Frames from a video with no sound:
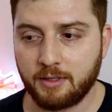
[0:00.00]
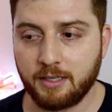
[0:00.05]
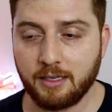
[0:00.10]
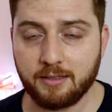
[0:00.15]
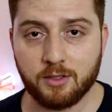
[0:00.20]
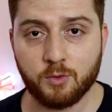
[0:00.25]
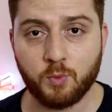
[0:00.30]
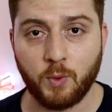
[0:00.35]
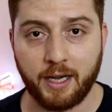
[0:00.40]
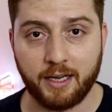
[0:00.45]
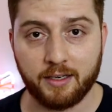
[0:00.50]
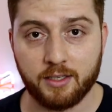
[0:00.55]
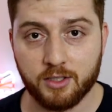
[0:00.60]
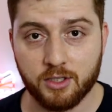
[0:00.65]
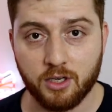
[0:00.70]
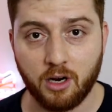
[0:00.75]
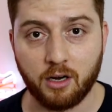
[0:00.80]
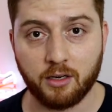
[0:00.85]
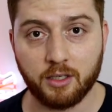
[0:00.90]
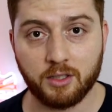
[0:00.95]
this is when I
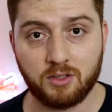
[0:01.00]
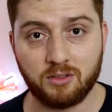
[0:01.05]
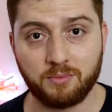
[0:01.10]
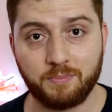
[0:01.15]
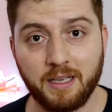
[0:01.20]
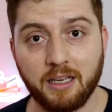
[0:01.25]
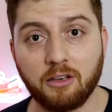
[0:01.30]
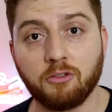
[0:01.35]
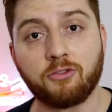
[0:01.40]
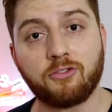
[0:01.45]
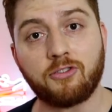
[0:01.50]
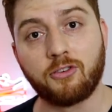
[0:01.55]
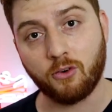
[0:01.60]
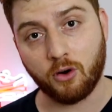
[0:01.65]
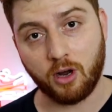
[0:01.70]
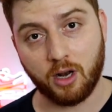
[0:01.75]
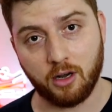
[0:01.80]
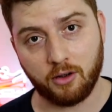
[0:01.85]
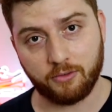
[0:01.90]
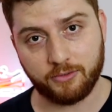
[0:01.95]
started to be in
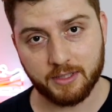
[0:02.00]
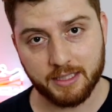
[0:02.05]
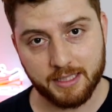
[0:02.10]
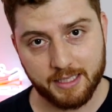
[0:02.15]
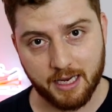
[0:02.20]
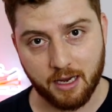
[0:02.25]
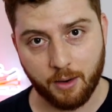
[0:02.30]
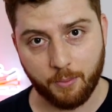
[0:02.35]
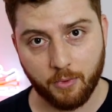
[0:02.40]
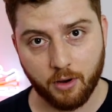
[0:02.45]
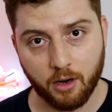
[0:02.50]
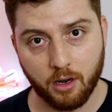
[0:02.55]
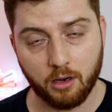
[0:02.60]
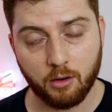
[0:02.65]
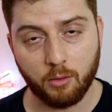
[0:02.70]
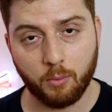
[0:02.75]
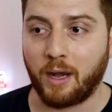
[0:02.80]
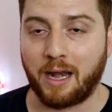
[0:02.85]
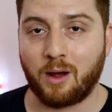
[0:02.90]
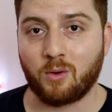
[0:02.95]
front of the
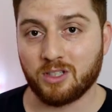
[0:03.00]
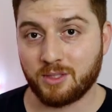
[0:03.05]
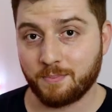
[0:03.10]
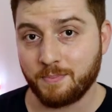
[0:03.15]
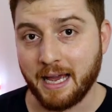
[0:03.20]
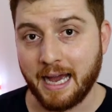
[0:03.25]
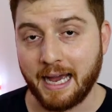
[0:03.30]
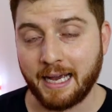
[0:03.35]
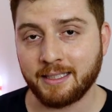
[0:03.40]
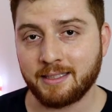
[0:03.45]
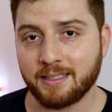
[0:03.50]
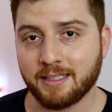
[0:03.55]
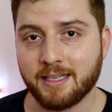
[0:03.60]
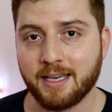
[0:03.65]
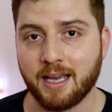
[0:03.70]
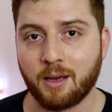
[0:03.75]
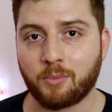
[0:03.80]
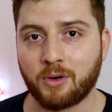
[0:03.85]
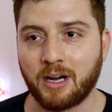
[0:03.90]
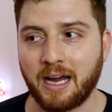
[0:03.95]
camera. When I was behind the
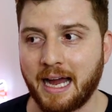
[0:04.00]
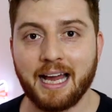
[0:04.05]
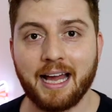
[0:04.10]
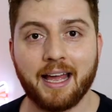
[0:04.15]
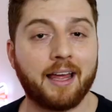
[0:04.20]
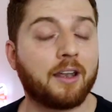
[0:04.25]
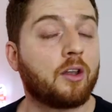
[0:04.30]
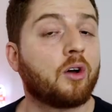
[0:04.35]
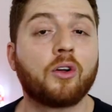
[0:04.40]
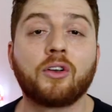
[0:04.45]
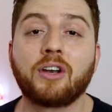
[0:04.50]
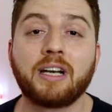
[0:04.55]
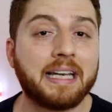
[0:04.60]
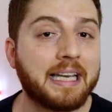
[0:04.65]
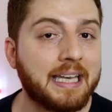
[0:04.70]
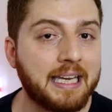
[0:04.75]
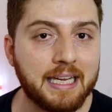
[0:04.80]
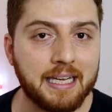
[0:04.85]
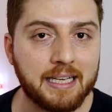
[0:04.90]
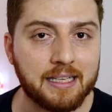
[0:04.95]
camera, I had other
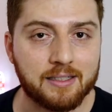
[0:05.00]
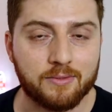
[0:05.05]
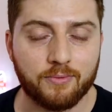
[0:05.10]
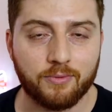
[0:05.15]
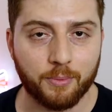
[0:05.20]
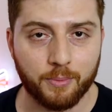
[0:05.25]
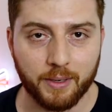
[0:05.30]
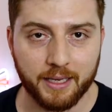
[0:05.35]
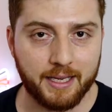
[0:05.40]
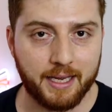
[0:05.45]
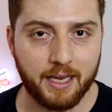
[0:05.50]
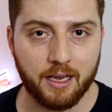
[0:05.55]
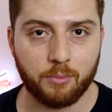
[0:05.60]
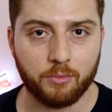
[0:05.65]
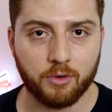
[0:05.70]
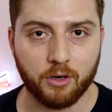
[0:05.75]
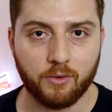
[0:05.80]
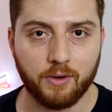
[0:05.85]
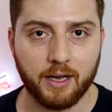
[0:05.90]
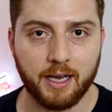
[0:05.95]
needs from a
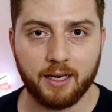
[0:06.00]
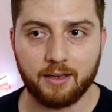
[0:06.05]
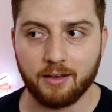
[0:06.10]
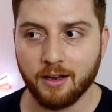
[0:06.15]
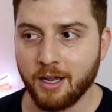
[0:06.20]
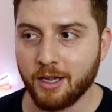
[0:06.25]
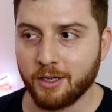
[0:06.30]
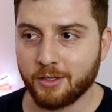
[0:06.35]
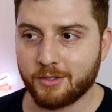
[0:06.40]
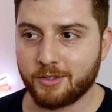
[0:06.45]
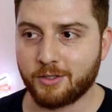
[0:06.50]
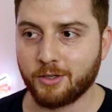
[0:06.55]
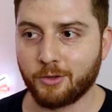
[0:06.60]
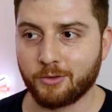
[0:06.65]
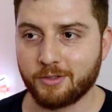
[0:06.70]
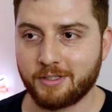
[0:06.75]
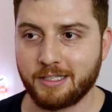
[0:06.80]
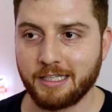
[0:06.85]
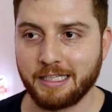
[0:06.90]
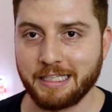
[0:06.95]
camera, right?
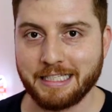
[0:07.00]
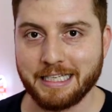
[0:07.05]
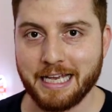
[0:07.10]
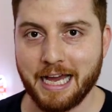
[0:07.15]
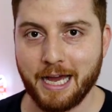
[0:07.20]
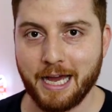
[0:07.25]
So since